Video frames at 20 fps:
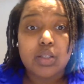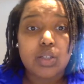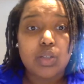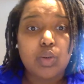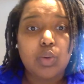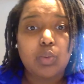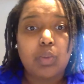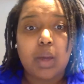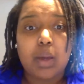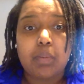who
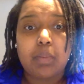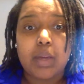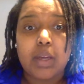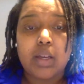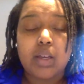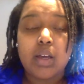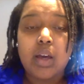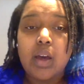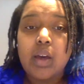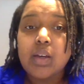may
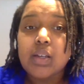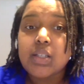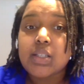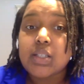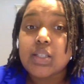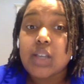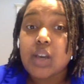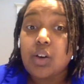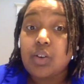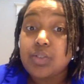be
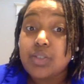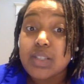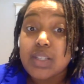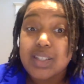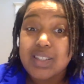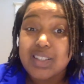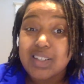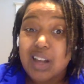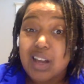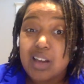
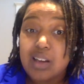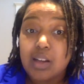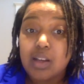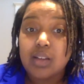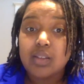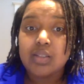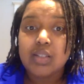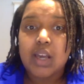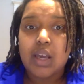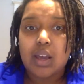
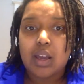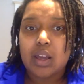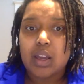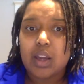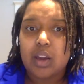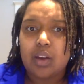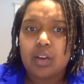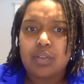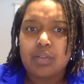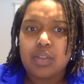self-sustaining, taking
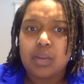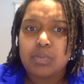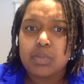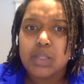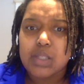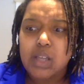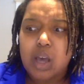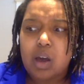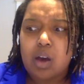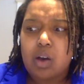care of
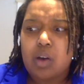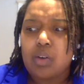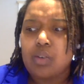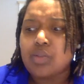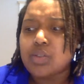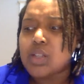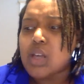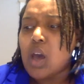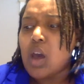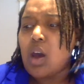themselves.